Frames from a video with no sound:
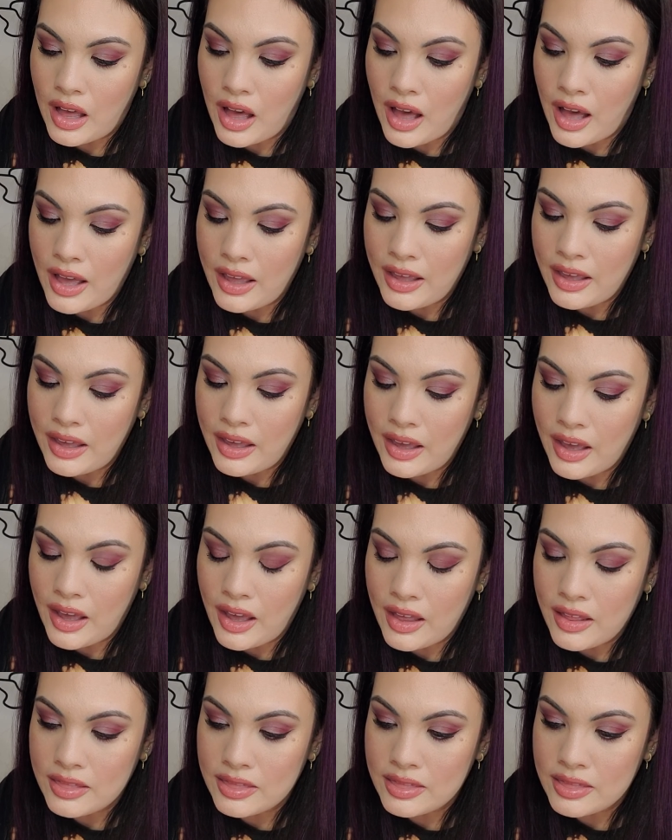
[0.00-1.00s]

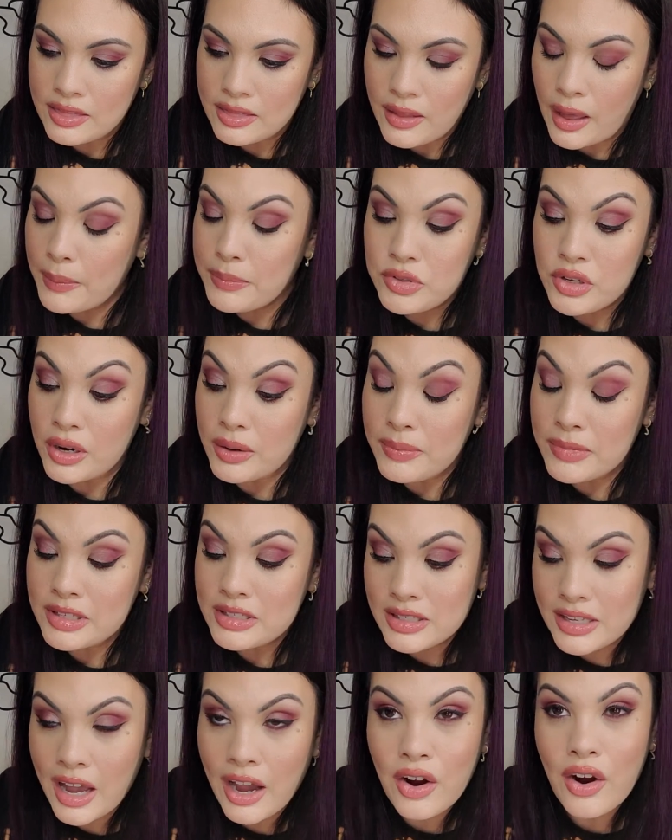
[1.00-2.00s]

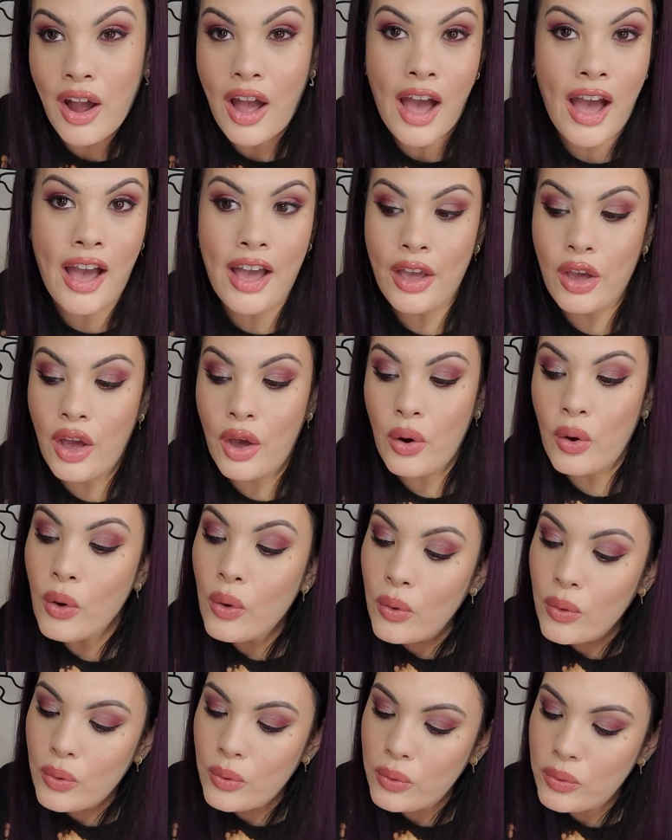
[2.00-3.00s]
mascara I
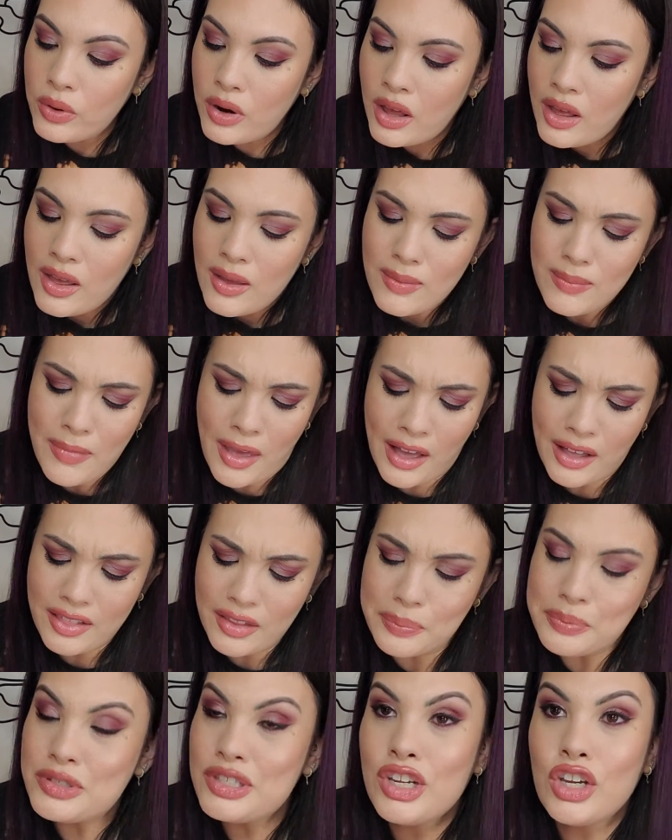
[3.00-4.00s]
own. MAC
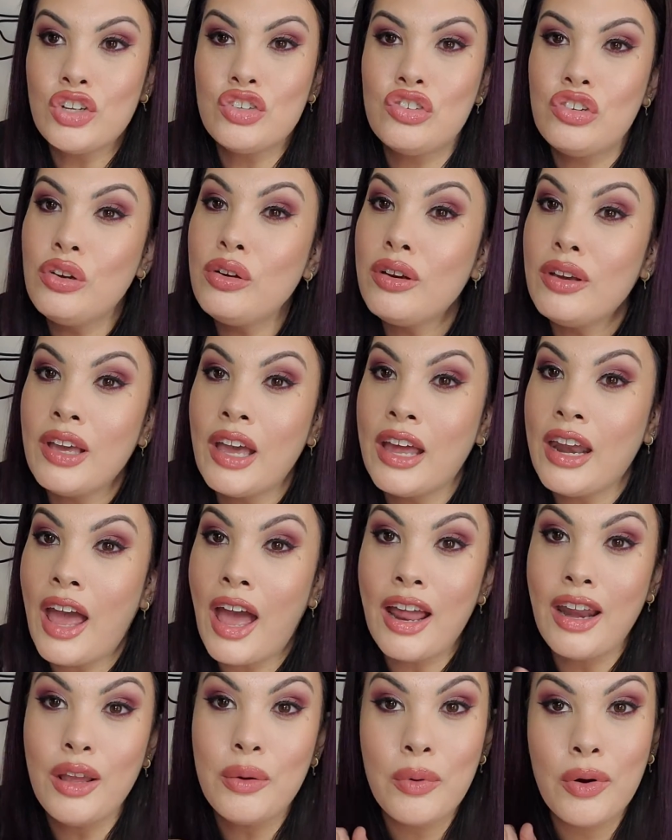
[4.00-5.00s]
lipsticks you can get
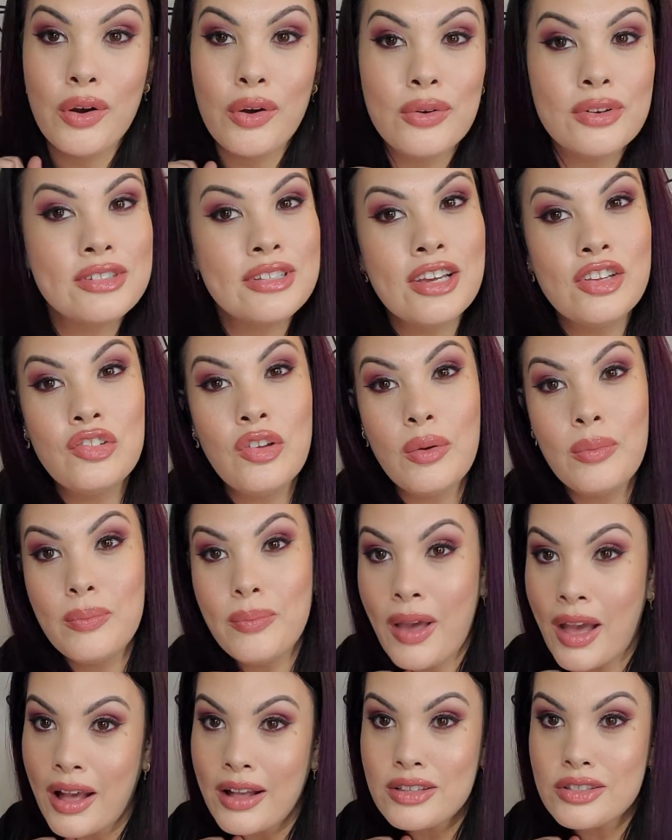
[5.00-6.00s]
anywhere. Go to TJ
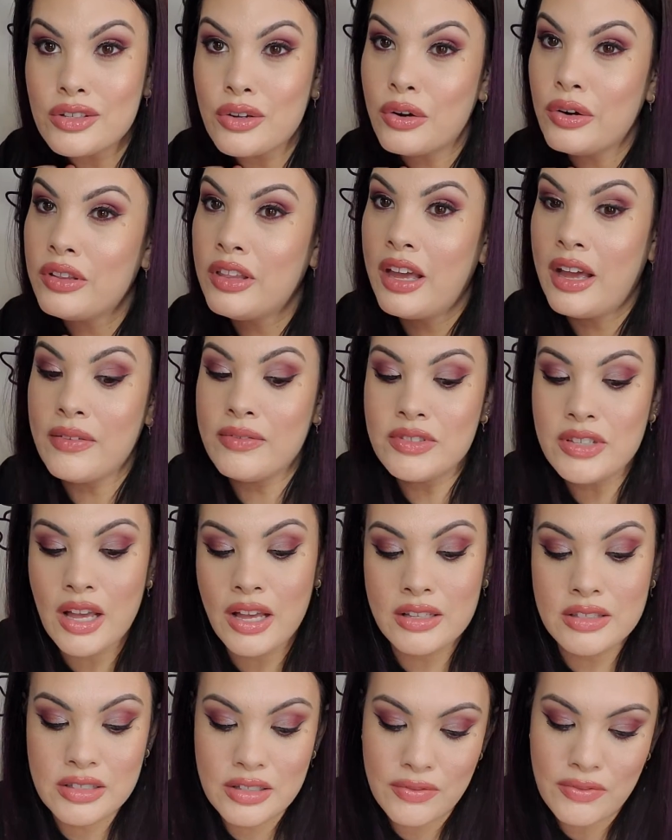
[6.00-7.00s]
Maxx, girl. They have
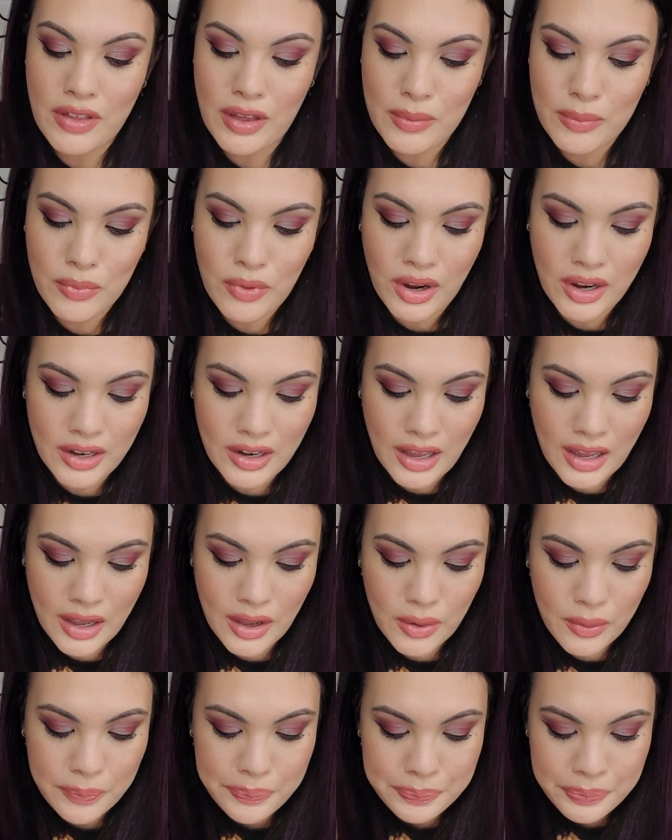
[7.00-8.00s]
tons of them right
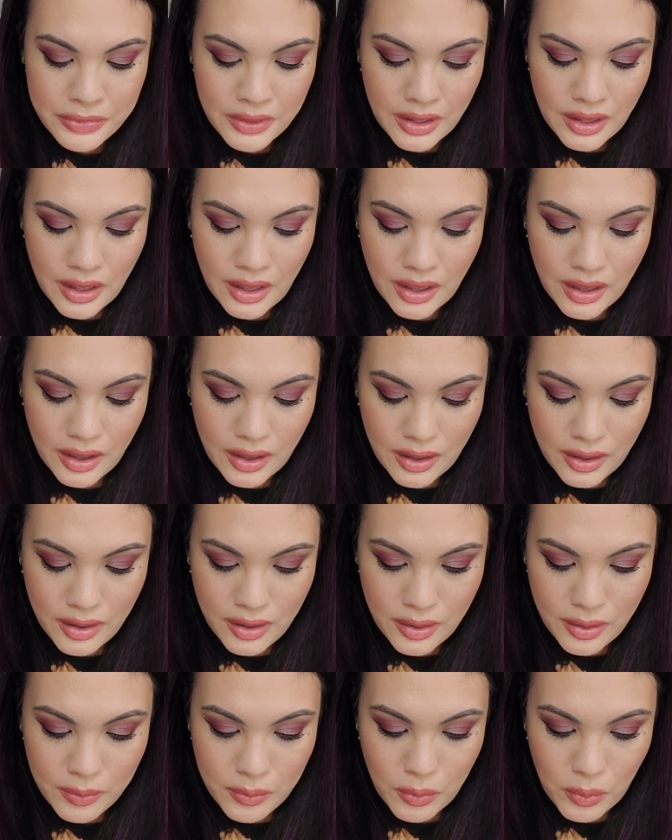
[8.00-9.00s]
now.
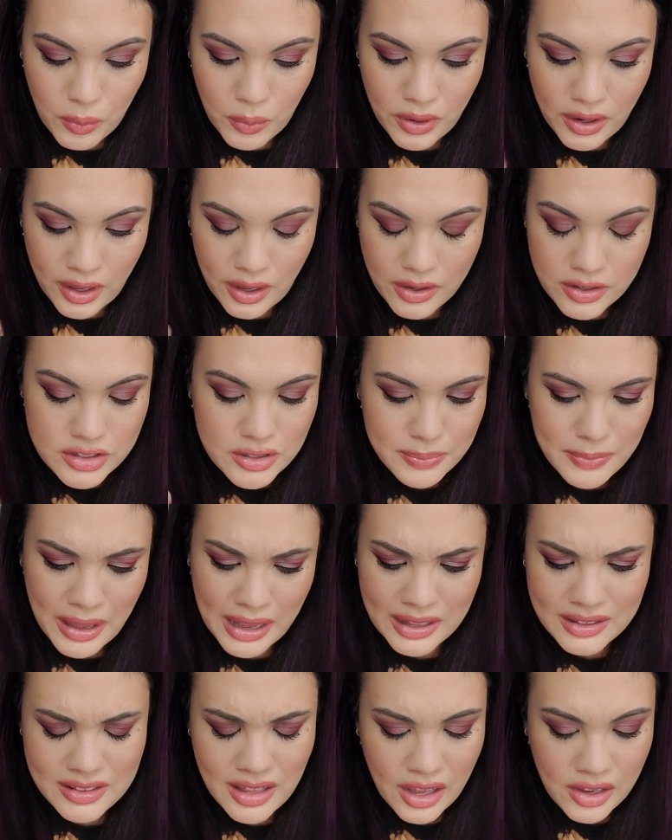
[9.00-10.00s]
What else?
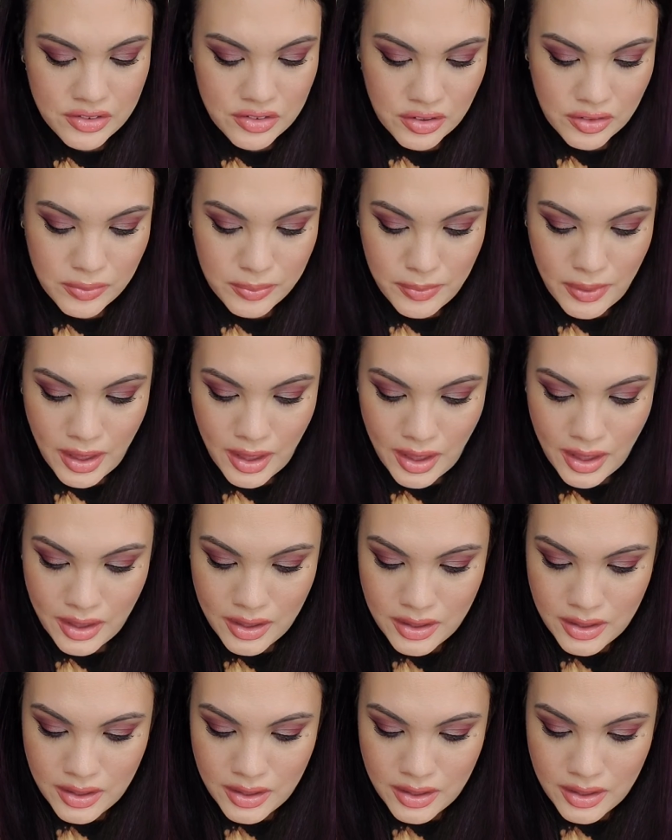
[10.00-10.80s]
MAC lashes, meh.